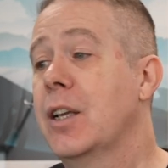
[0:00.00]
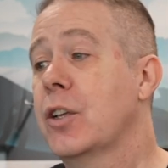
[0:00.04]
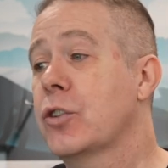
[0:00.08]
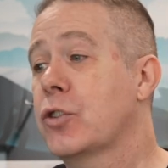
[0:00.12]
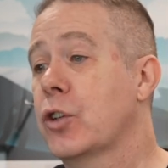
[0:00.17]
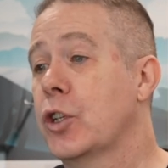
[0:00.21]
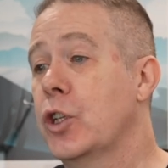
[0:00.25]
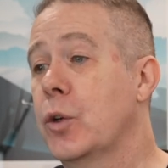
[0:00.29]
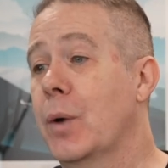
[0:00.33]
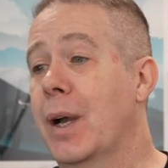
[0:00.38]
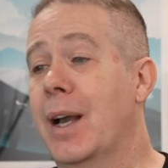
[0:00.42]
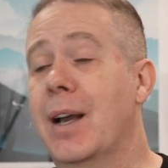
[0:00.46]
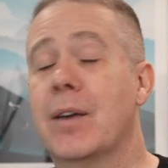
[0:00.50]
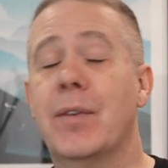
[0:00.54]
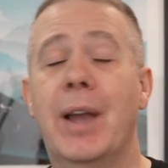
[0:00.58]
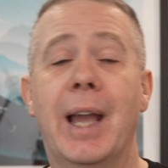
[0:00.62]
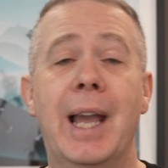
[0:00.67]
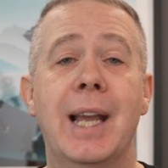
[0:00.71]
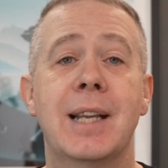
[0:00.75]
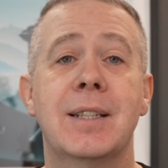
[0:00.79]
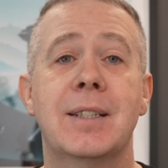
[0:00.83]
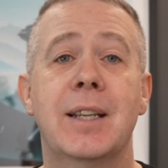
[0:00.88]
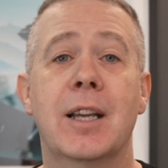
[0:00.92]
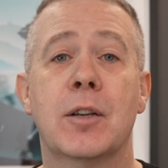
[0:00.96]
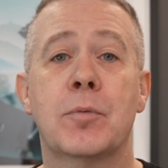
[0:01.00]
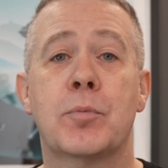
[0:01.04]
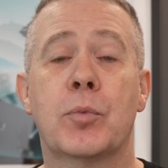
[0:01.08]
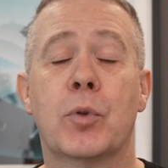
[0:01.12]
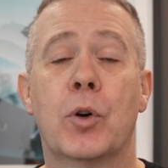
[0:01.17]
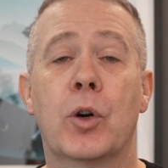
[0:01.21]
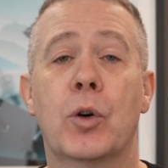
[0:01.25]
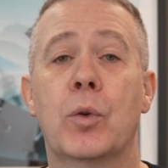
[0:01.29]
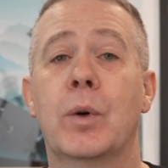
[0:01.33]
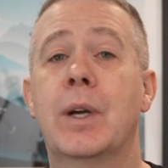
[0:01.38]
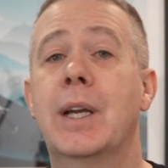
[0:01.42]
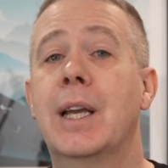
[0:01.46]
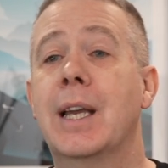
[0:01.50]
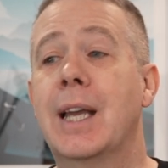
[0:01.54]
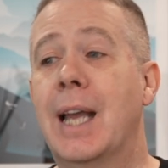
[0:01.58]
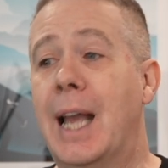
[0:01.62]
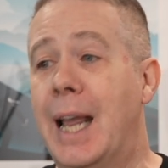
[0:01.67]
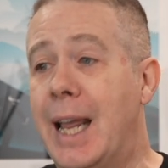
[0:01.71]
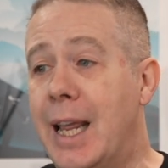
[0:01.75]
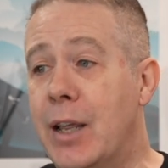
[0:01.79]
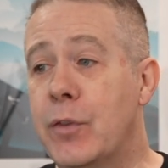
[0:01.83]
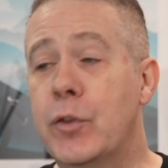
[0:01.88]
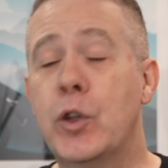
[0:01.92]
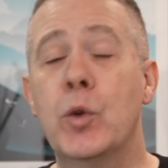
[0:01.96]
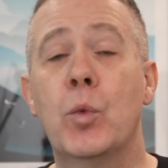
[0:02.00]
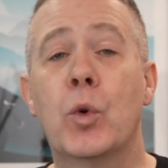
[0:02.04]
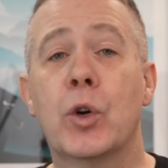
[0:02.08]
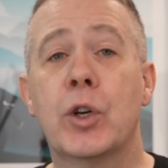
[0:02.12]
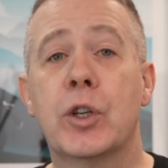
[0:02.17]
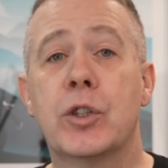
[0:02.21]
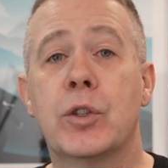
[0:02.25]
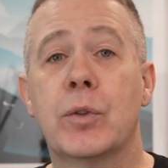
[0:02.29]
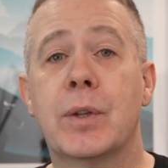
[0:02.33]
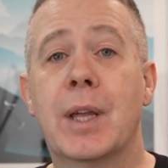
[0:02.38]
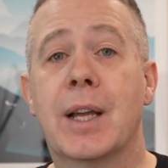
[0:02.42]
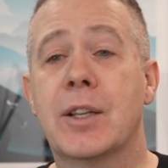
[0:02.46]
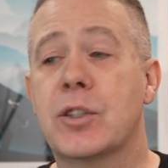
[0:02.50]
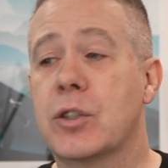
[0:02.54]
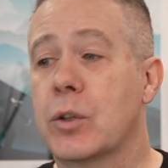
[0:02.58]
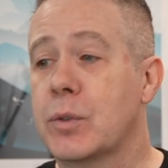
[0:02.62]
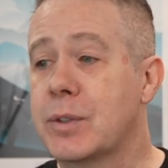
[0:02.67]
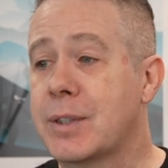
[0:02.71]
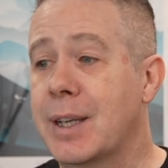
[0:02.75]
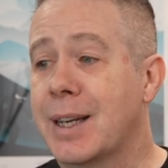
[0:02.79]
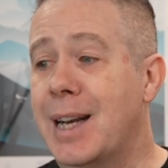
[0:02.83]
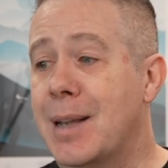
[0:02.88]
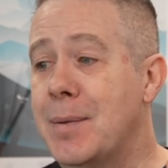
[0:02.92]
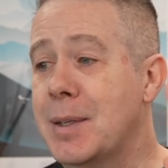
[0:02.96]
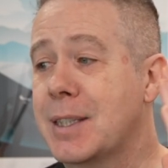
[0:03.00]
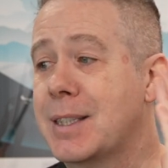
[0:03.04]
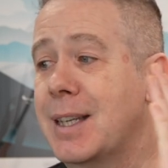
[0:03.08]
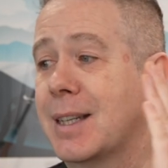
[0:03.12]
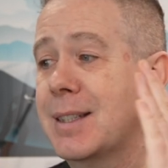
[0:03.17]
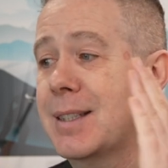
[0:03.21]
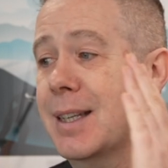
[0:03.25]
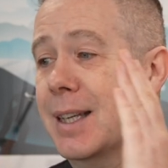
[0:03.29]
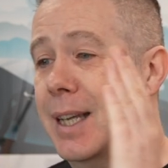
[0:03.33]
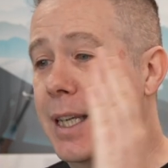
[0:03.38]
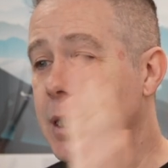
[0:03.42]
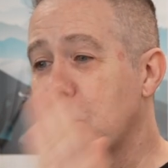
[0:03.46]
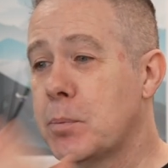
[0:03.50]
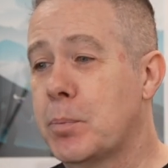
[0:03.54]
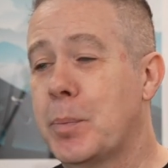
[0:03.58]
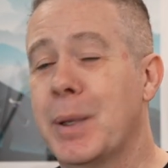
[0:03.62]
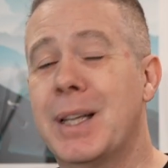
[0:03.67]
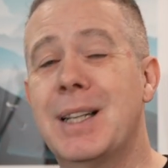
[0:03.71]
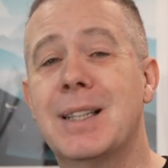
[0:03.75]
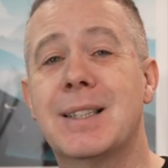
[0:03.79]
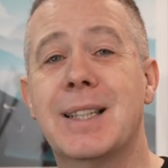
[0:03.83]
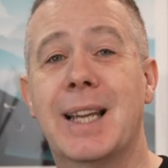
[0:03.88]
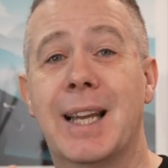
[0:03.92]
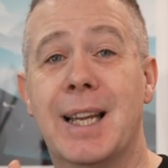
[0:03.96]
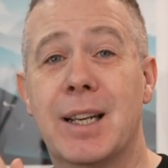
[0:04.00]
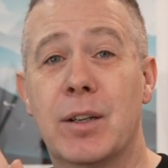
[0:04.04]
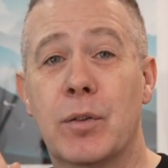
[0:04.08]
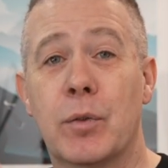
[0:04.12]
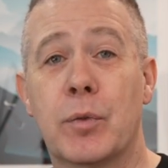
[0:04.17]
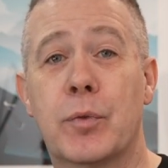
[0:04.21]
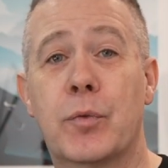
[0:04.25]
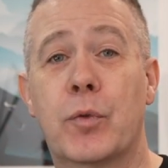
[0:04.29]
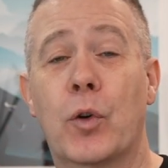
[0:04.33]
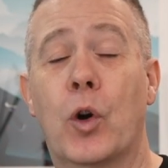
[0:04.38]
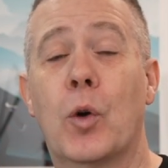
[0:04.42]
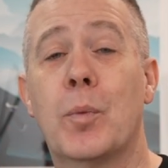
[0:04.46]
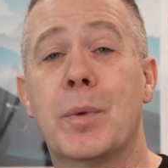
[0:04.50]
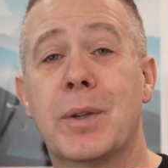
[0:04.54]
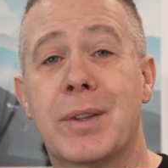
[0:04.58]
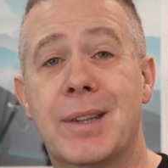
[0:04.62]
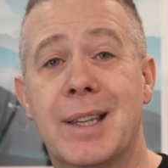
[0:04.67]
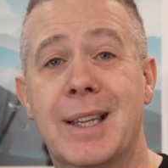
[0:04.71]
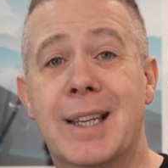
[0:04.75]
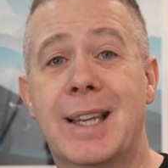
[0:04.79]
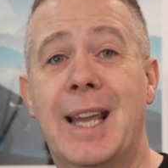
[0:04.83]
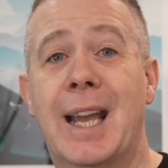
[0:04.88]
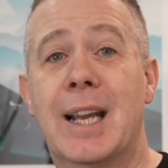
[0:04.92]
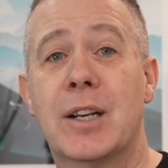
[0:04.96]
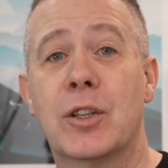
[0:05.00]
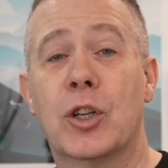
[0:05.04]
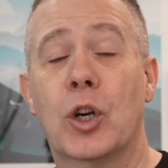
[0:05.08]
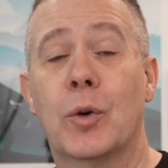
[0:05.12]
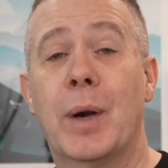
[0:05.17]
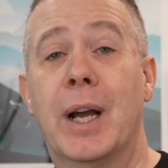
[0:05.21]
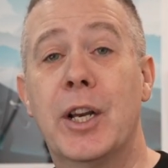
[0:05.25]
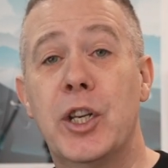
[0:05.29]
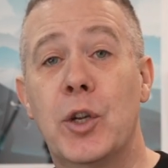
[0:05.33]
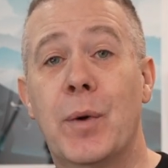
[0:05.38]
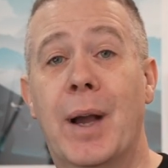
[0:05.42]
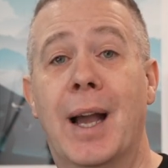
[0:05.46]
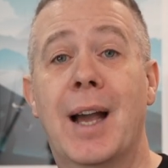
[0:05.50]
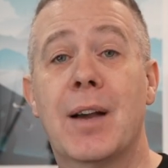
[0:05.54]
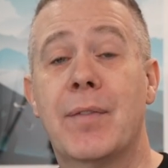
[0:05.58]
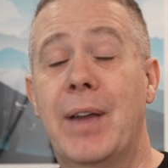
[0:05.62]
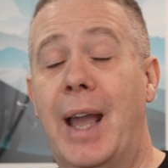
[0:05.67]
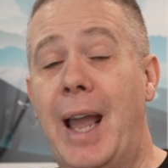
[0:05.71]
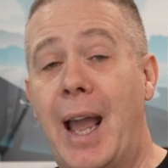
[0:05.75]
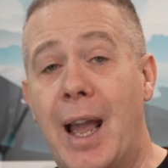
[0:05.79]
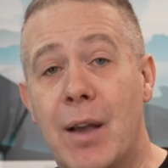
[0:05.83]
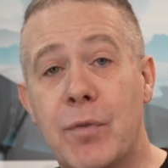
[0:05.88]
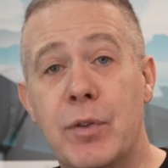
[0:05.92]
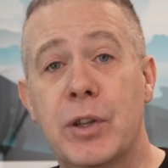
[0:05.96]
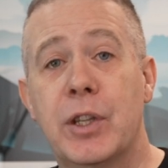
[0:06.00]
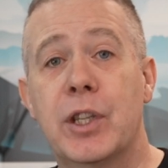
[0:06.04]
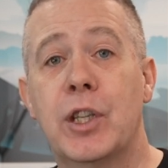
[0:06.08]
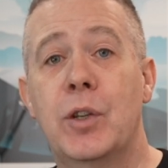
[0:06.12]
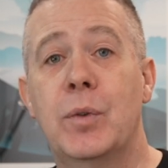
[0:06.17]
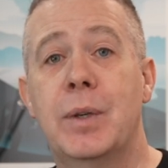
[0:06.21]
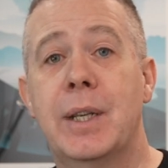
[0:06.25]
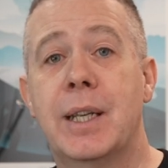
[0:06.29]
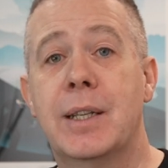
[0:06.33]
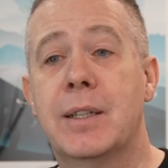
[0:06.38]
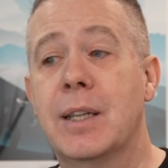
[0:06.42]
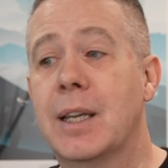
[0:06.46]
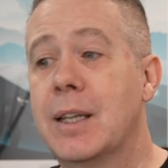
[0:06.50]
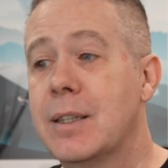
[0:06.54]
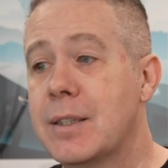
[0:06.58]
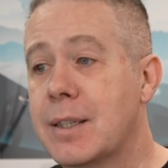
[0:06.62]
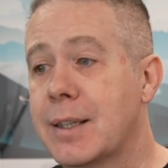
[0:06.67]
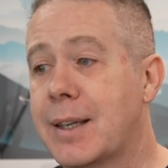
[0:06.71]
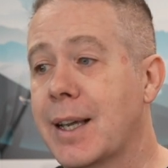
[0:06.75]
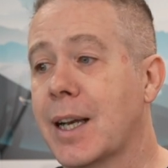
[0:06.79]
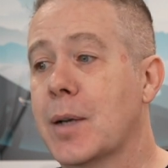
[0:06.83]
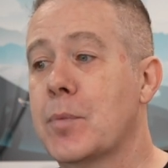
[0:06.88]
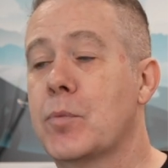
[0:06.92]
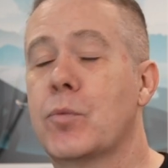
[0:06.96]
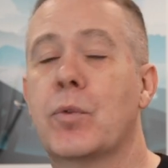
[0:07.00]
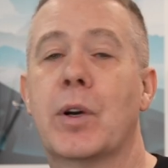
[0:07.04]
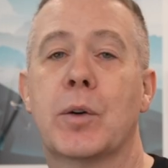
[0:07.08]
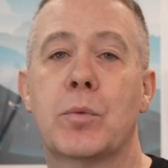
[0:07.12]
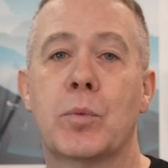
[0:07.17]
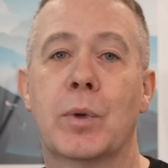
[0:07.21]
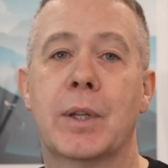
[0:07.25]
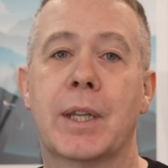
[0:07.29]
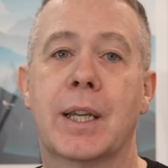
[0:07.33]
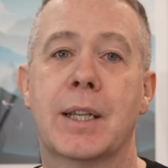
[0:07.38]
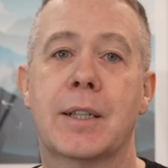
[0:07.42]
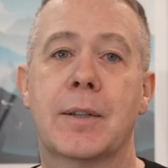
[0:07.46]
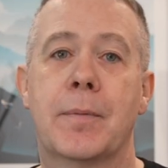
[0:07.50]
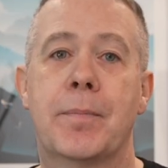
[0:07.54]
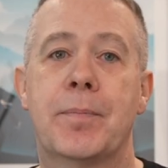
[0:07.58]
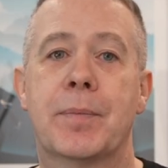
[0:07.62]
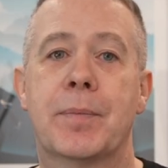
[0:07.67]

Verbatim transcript: So you have A C F Pro, if you want to do that. So dynamic data is built in from the get-go and you have everything you need to get up and run with it.